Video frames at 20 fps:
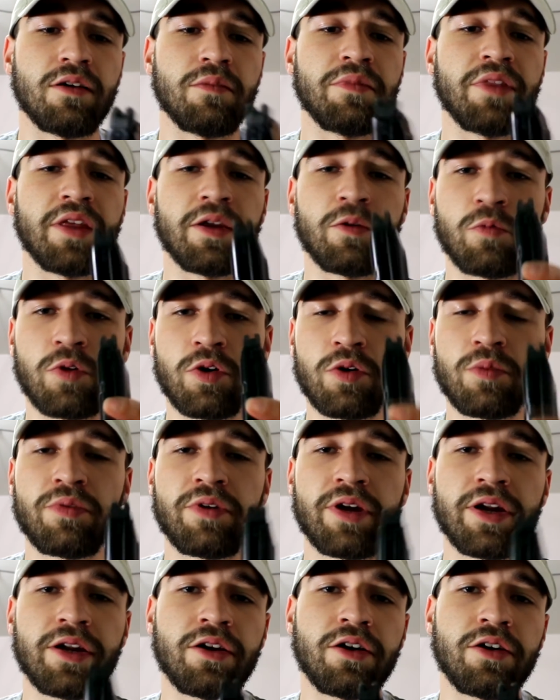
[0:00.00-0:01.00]
They will
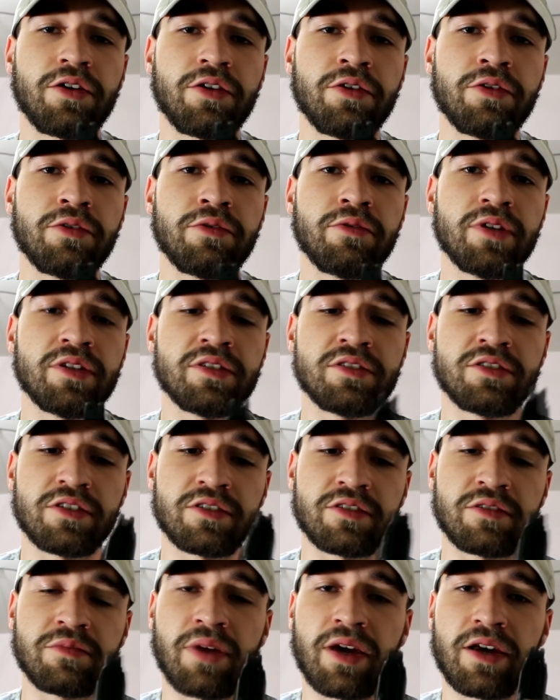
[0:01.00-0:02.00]
break on you, it's
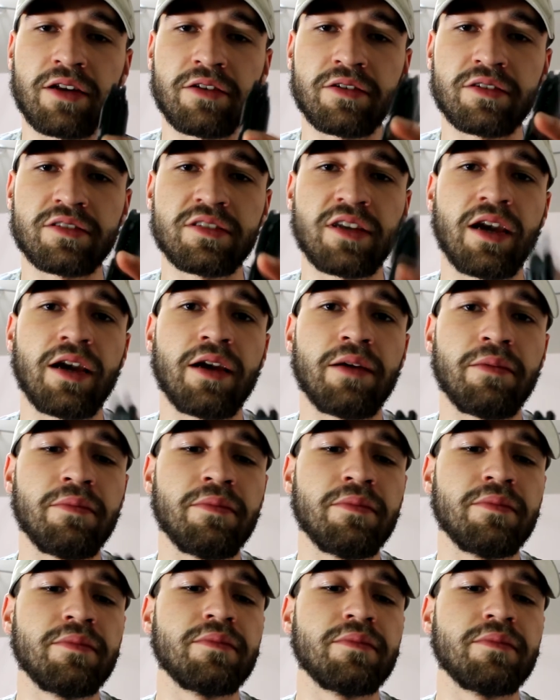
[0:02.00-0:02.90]
just a matter of time.